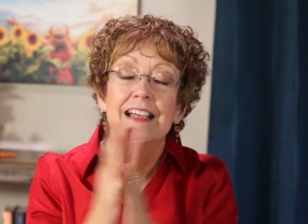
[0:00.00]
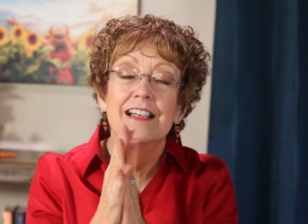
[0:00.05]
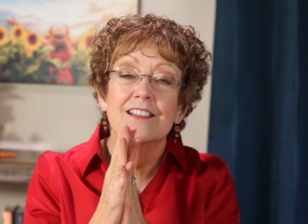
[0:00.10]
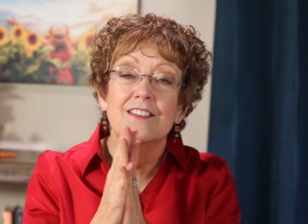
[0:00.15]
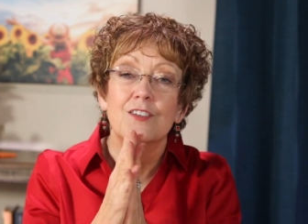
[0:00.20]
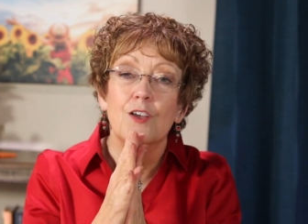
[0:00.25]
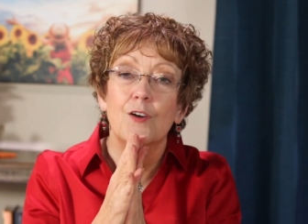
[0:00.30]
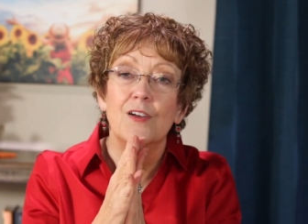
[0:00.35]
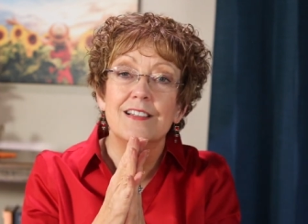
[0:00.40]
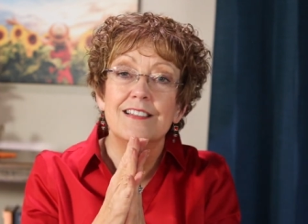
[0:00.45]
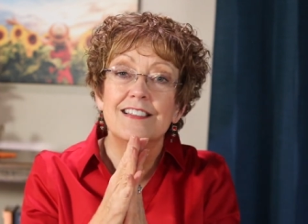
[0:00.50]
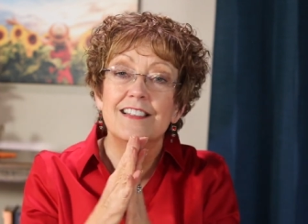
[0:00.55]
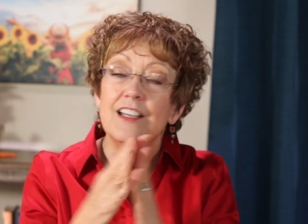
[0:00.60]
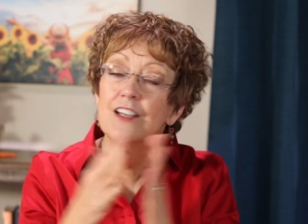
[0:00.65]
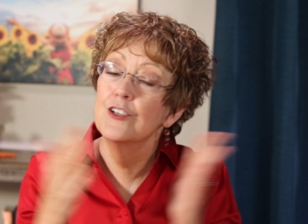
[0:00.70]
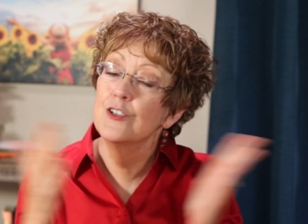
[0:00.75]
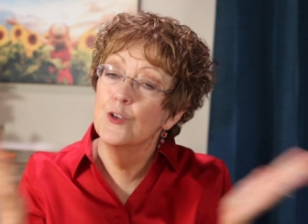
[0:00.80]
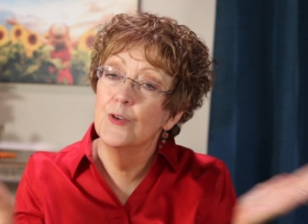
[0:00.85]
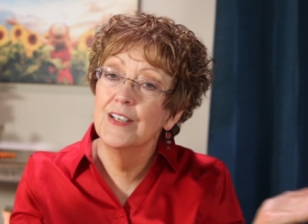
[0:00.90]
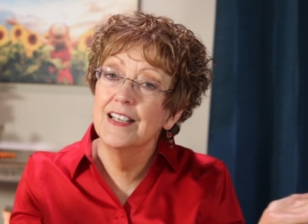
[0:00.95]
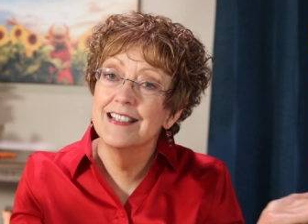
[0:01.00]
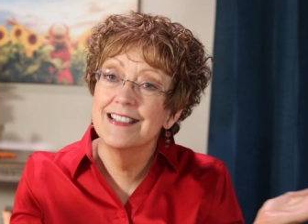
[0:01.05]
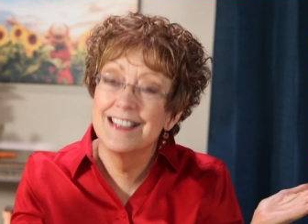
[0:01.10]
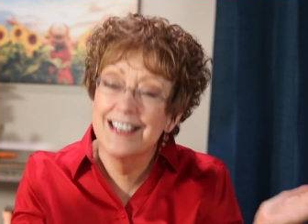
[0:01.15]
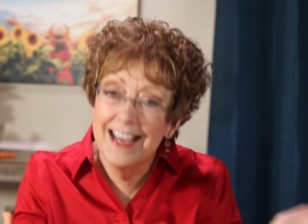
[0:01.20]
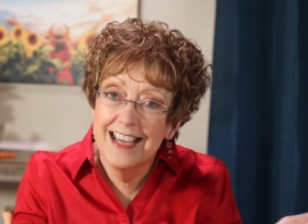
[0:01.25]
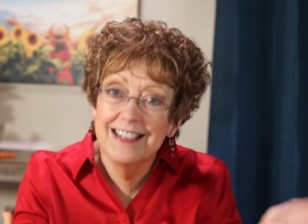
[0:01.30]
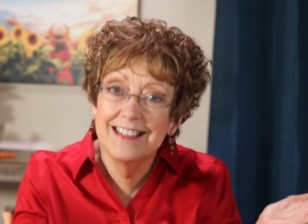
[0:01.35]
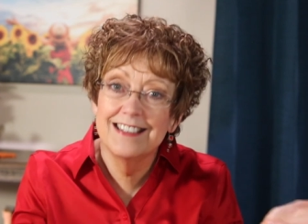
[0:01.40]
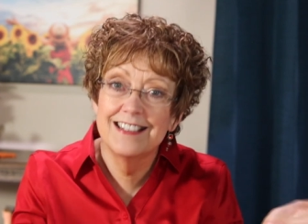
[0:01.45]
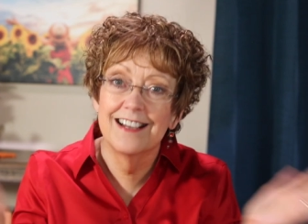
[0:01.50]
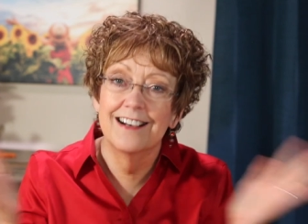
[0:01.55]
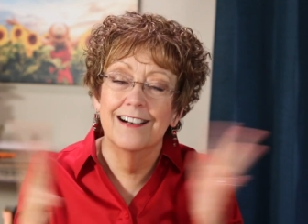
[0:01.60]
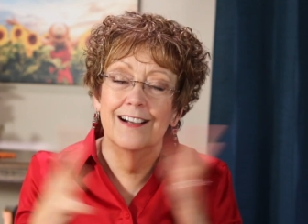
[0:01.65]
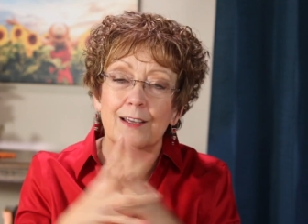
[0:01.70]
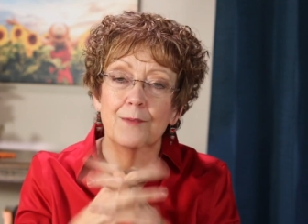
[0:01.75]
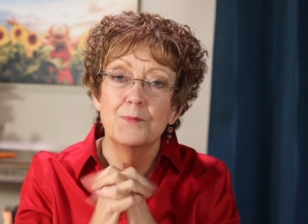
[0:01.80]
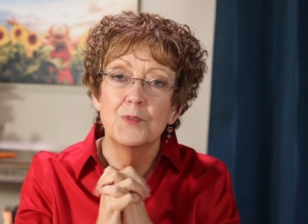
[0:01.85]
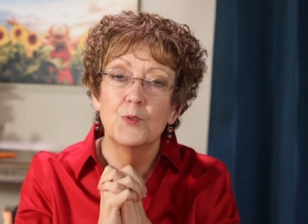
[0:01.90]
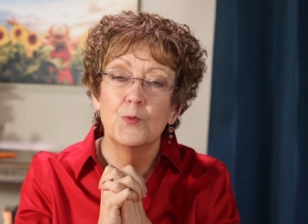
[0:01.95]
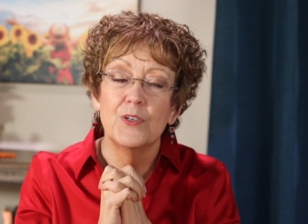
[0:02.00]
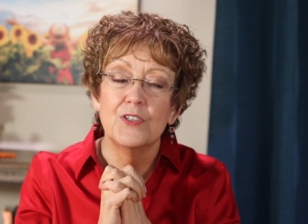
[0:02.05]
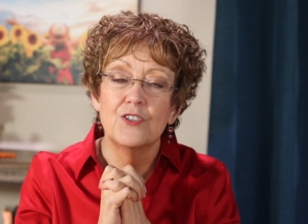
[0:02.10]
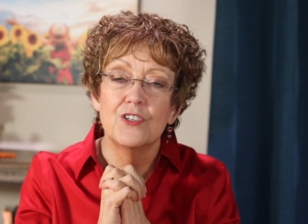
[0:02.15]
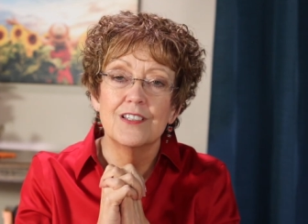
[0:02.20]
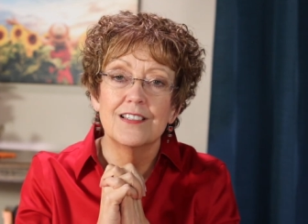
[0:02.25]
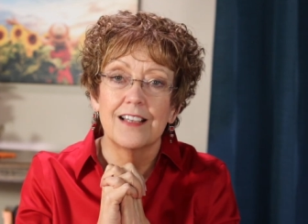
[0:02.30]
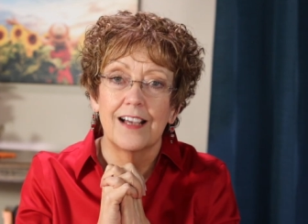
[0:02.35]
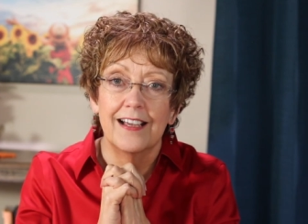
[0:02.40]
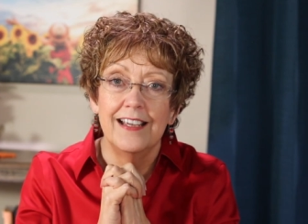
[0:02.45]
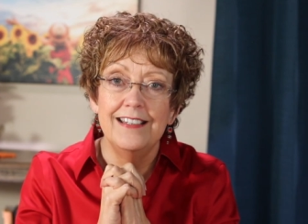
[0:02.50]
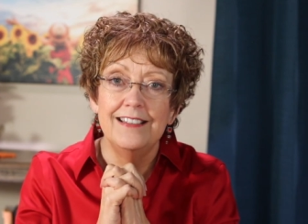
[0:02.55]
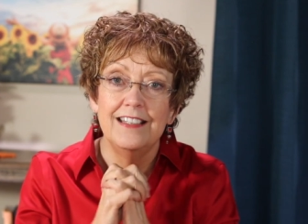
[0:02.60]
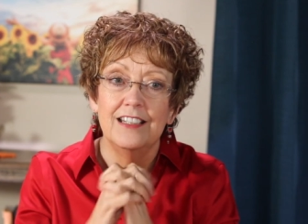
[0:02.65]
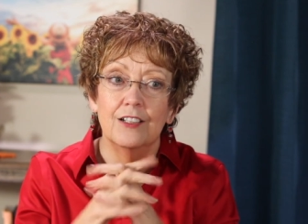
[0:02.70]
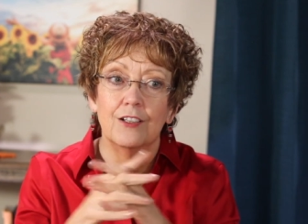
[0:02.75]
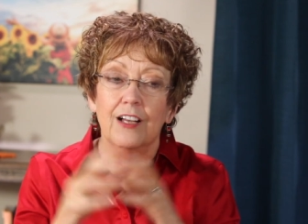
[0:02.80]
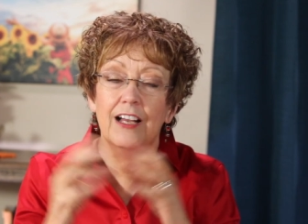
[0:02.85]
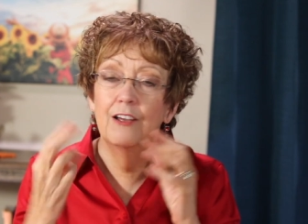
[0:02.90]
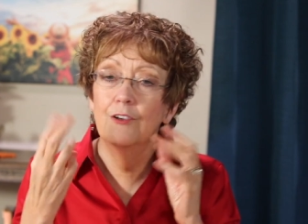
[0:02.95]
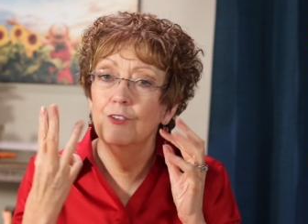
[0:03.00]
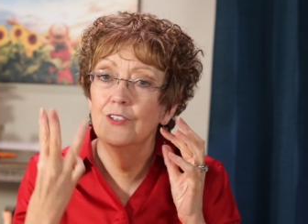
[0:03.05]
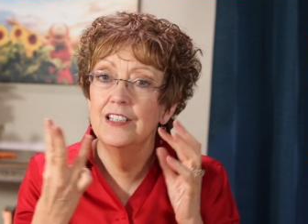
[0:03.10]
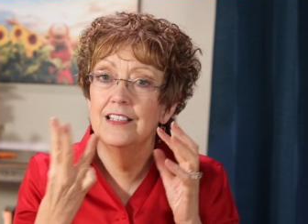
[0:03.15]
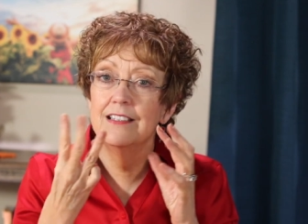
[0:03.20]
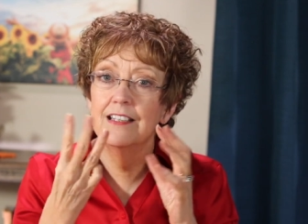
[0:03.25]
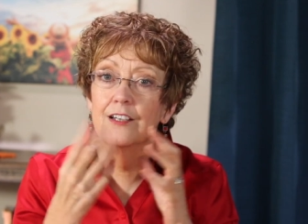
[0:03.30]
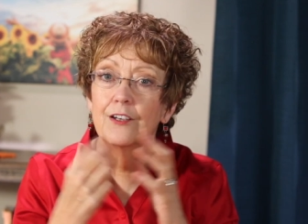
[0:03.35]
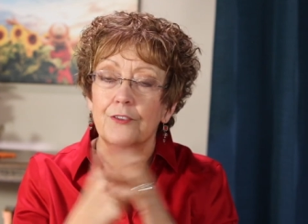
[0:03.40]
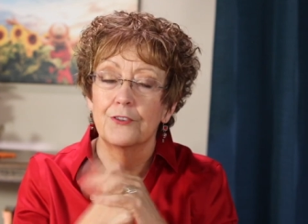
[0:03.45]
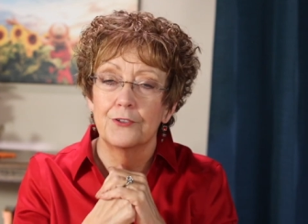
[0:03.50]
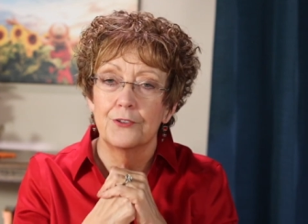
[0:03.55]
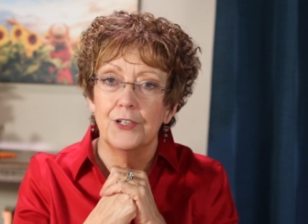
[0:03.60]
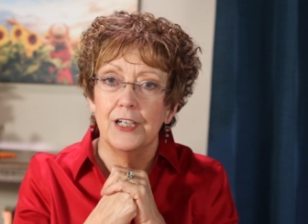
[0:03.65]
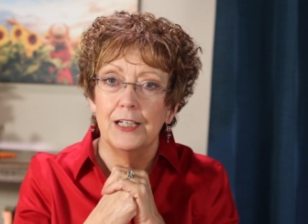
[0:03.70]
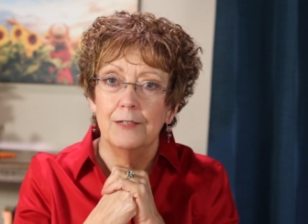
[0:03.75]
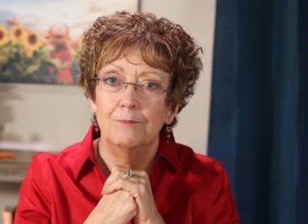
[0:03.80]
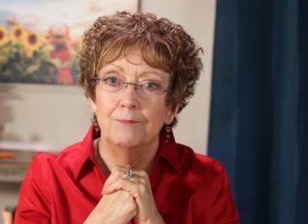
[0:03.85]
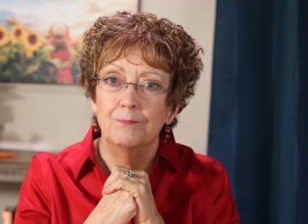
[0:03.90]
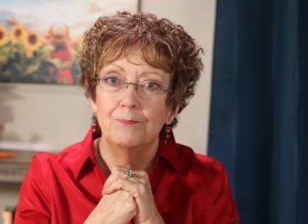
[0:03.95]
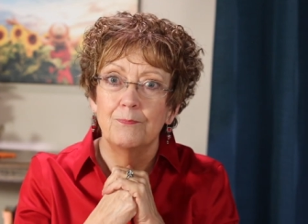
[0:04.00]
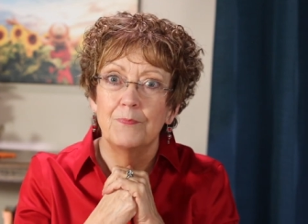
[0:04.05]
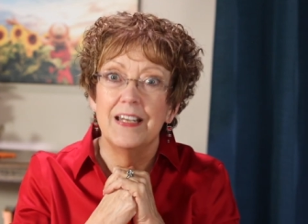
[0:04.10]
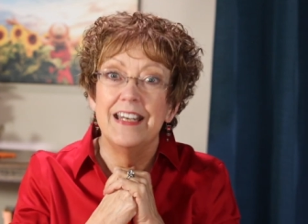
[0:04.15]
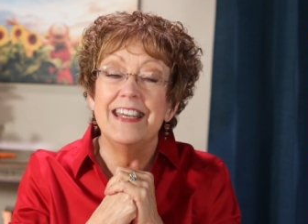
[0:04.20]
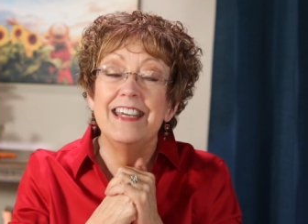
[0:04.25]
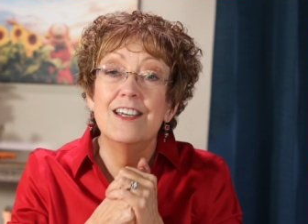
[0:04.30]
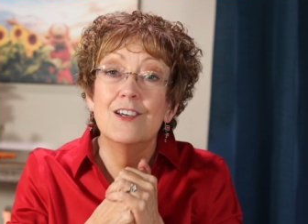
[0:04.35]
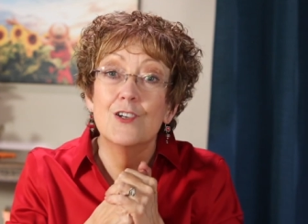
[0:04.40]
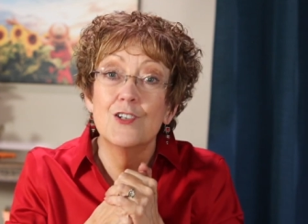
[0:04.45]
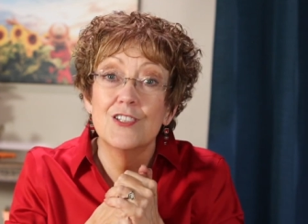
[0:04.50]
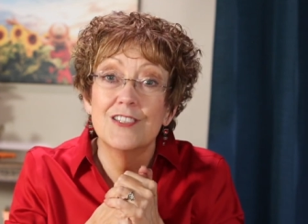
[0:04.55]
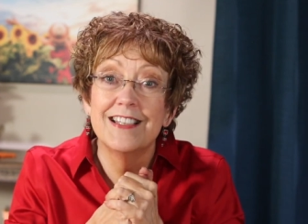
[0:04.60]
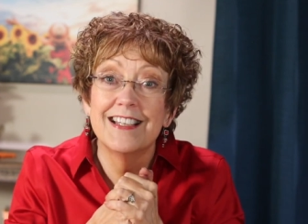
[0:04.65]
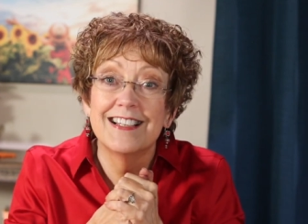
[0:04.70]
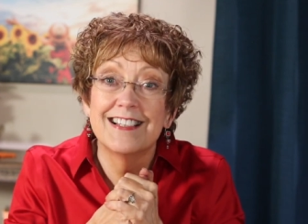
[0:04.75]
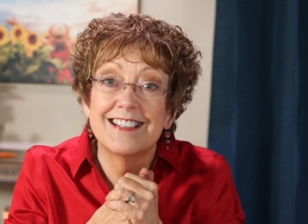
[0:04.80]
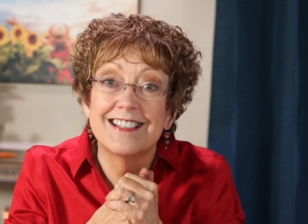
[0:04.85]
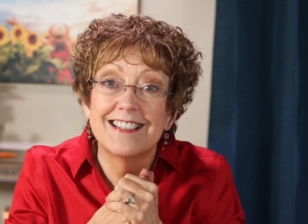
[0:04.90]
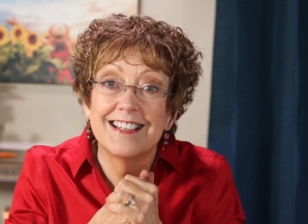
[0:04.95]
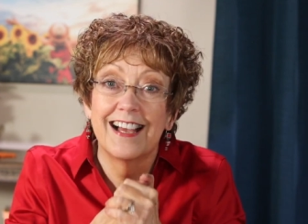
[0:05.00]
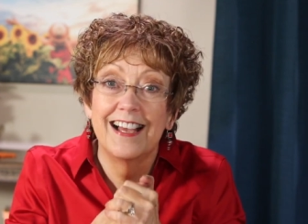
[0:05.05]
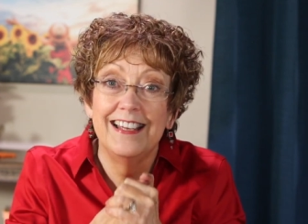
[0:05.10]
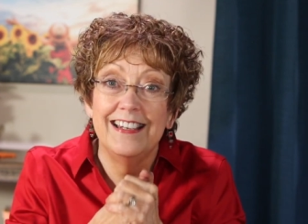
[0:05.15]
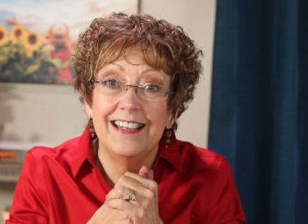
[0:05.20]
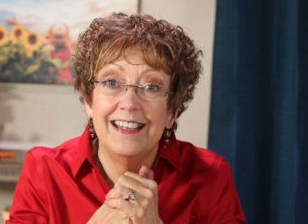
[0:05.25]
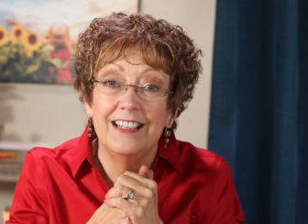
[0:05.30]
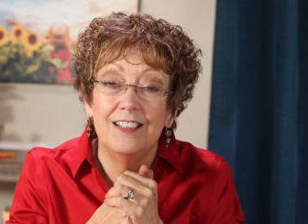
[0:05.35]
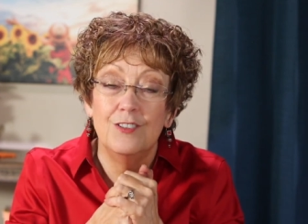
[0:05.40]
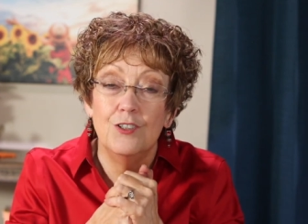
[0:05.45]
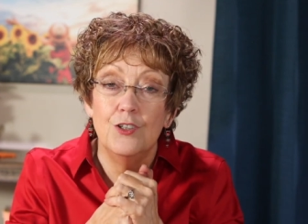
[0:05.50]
So instead of doing it 10 times, which is ideal, I only did it three. But here's the exciting